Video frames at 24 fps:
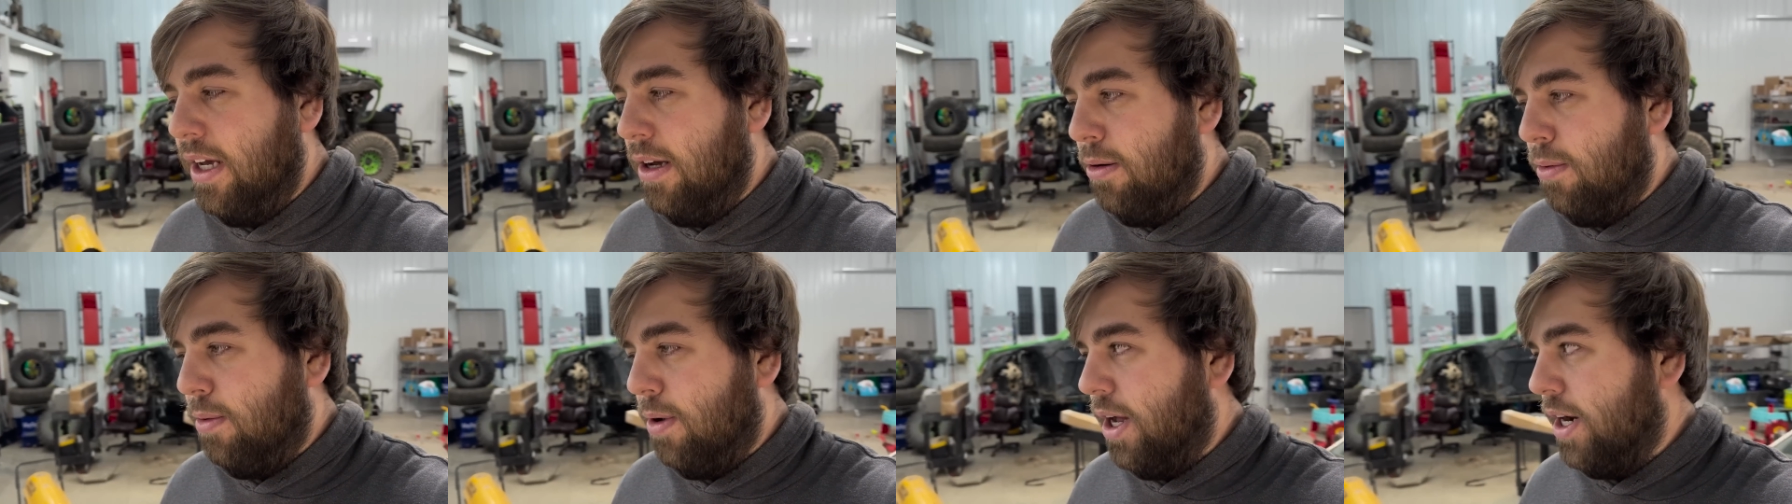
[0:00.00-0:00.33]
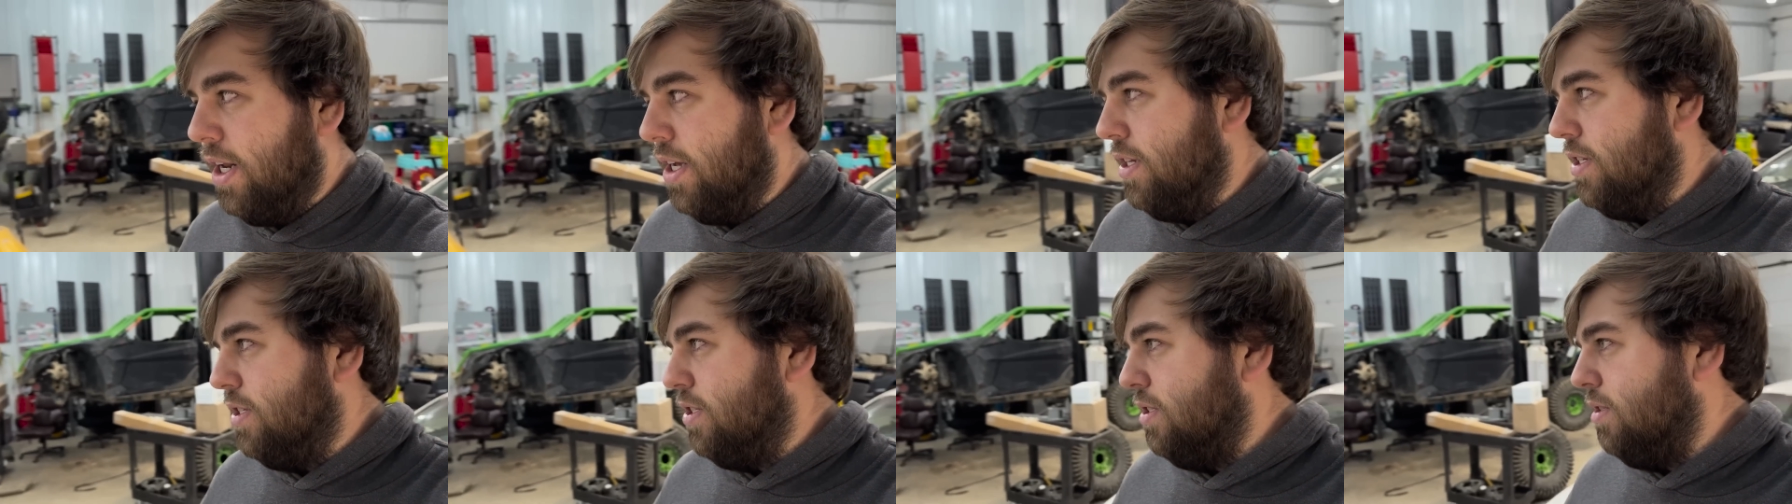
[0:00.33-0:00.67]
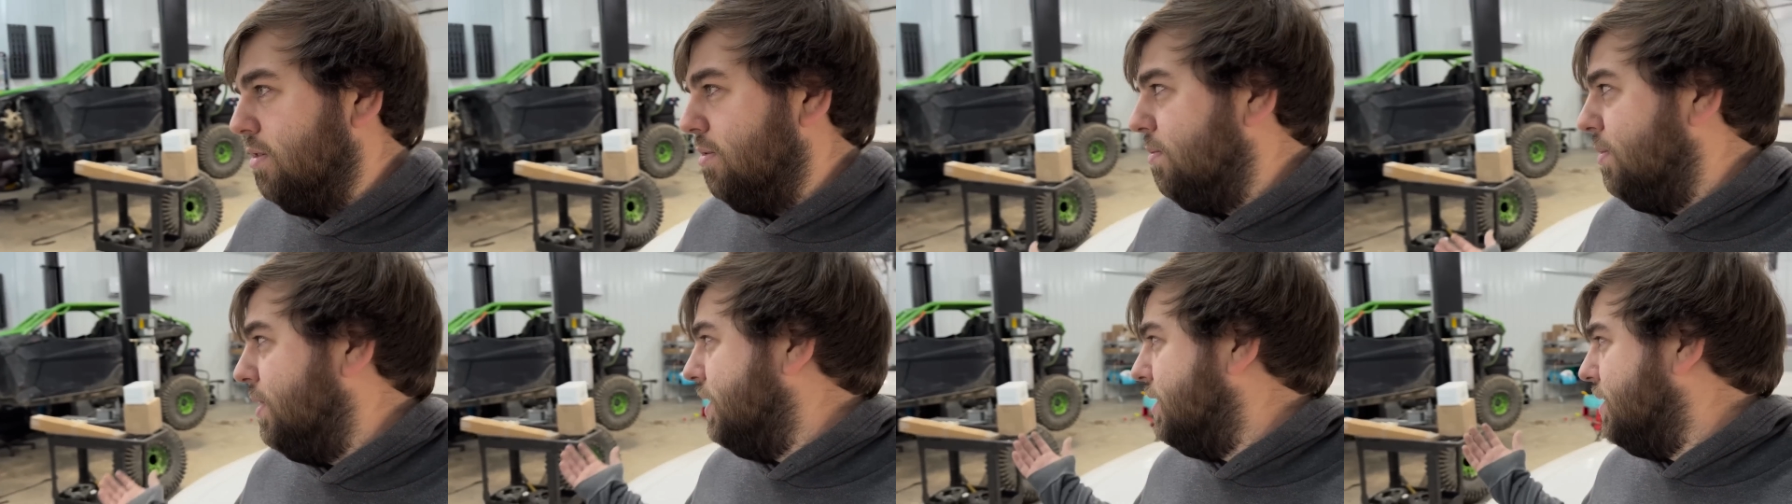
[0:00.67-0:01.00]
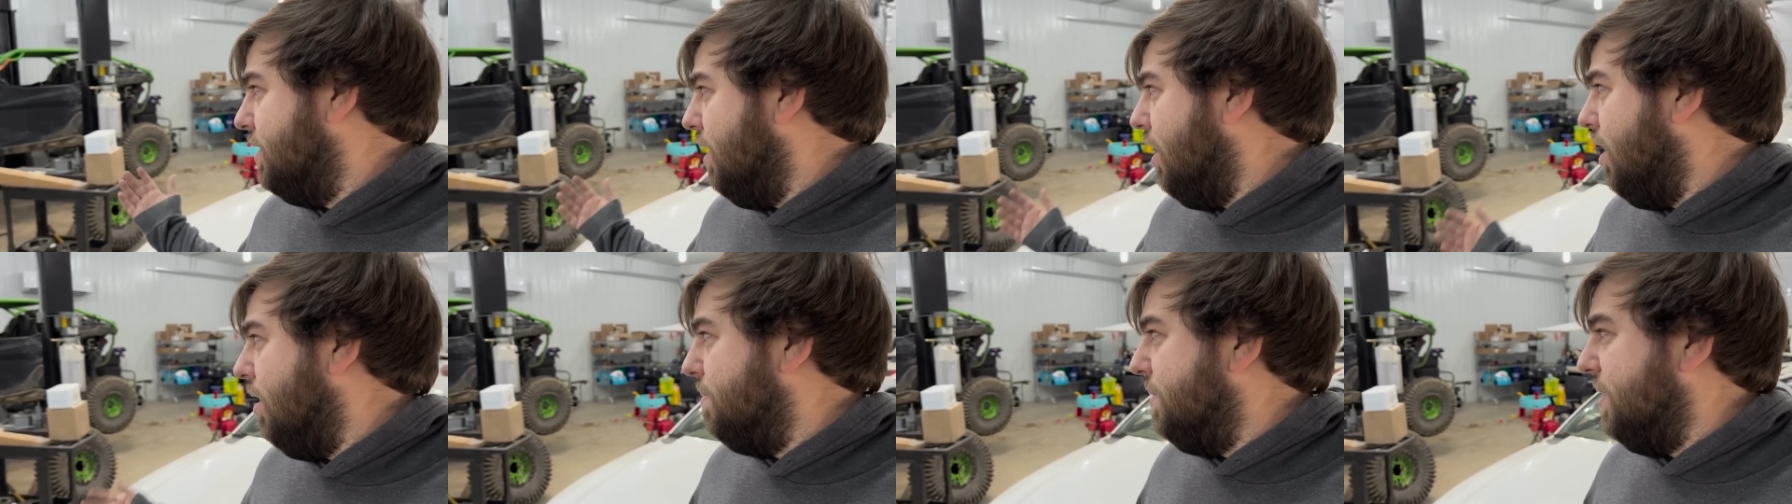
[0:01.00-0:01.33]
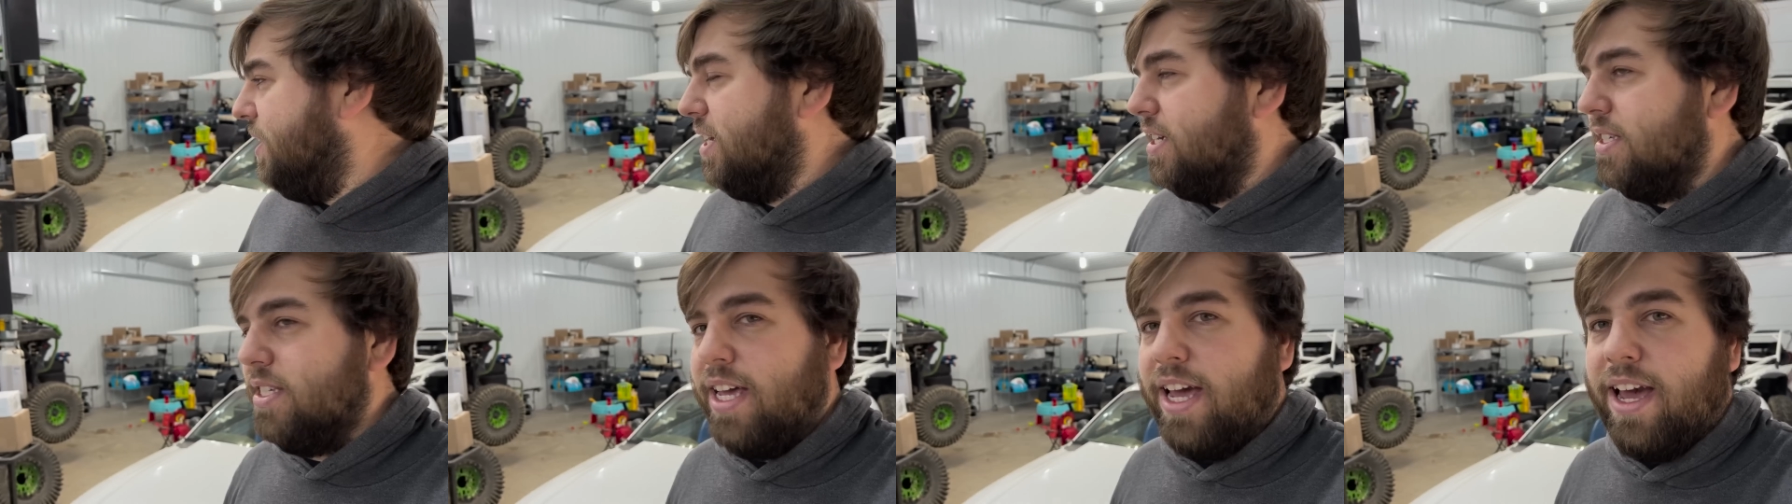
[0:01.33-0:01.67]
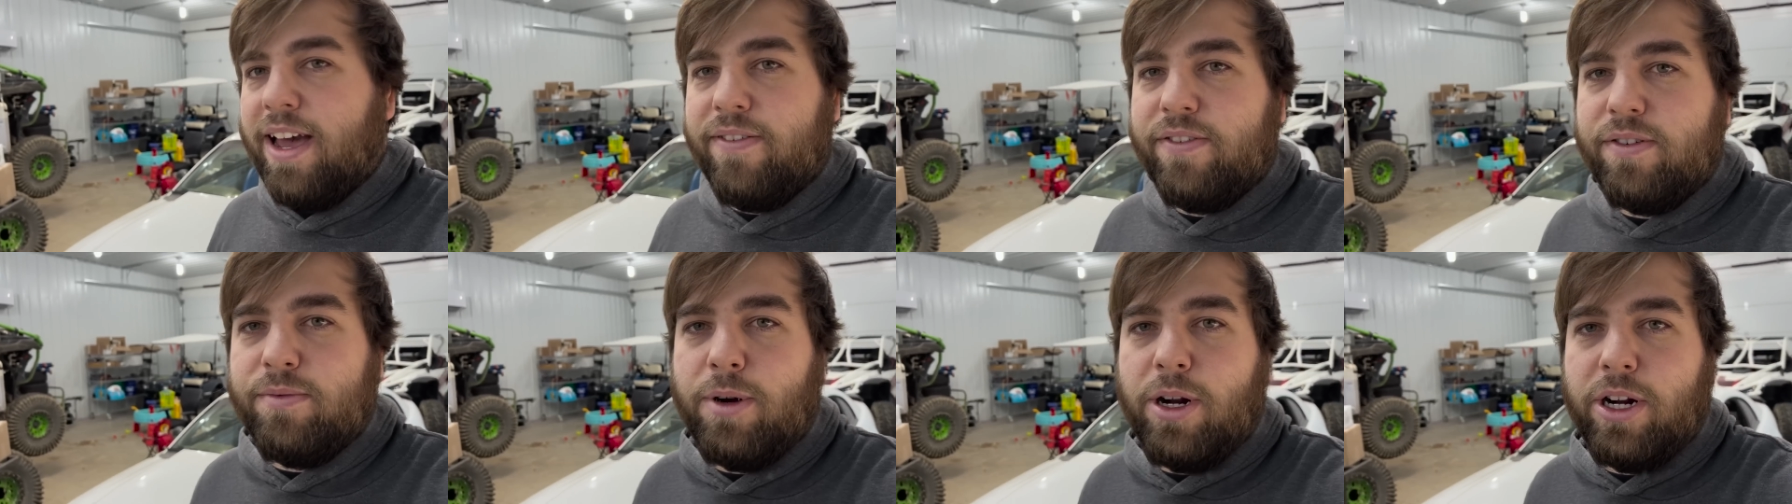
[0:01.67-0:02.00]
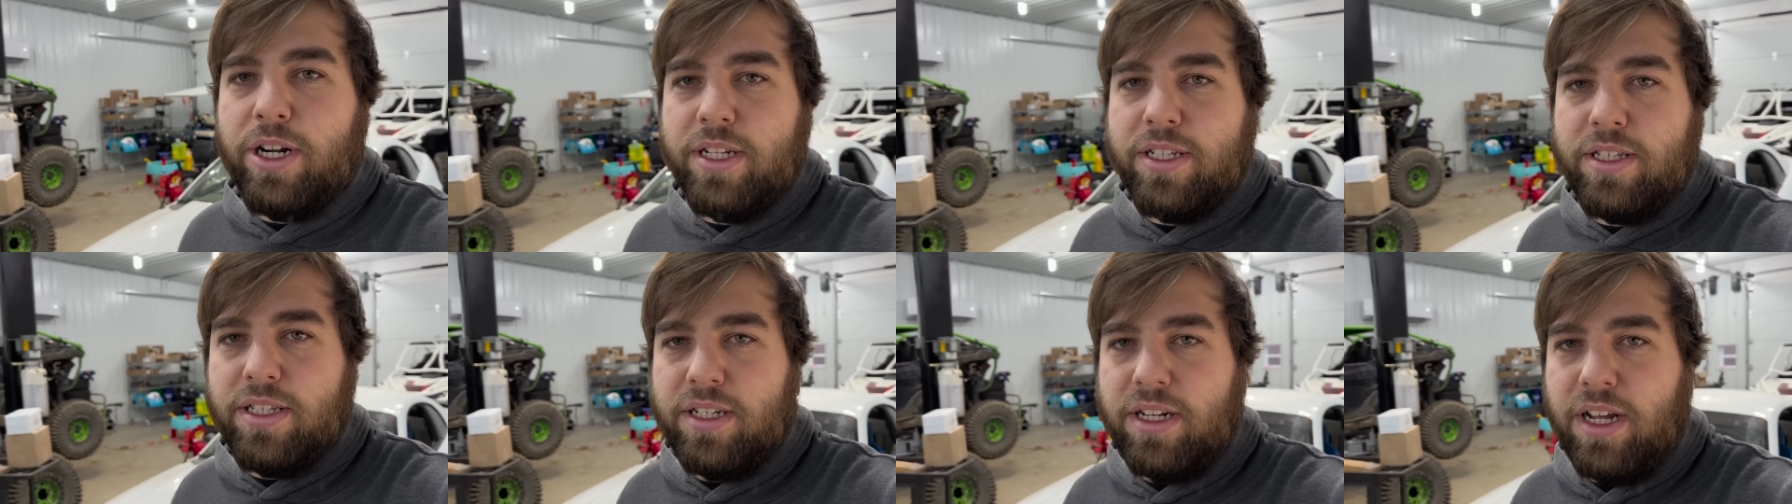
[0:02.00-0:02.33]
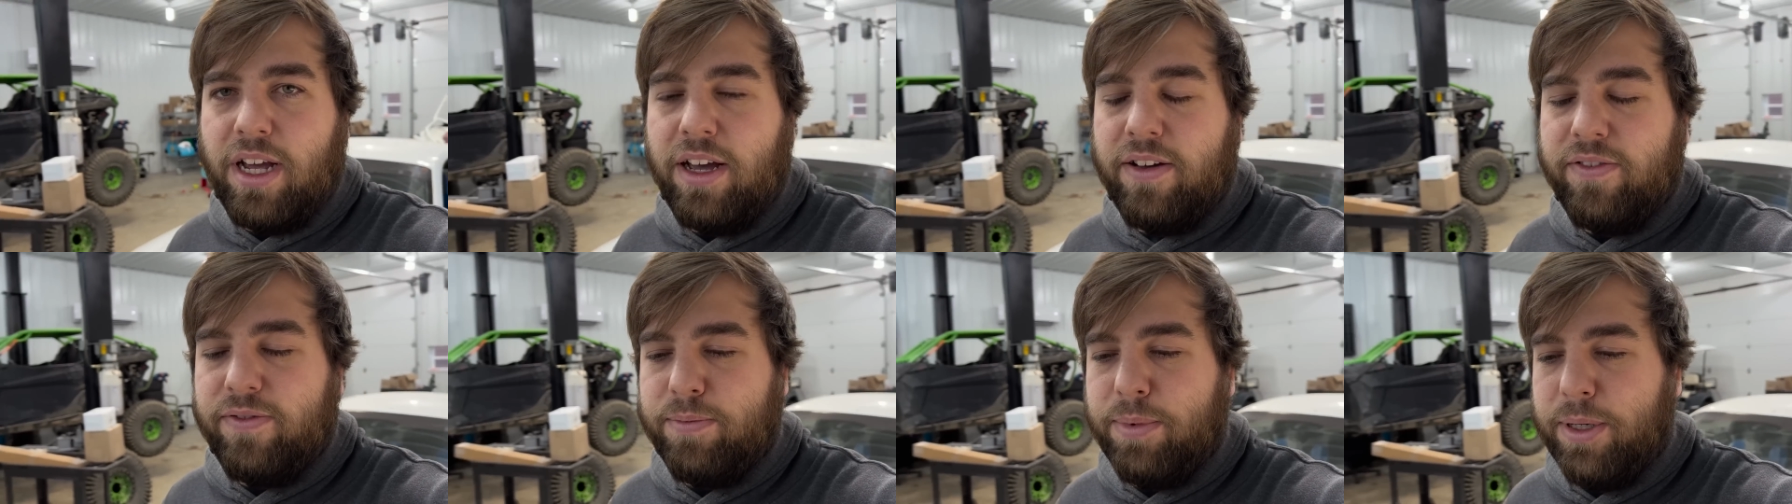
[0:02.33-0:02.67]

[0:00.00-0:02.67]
want to assume it's all because of aftermarket stuff,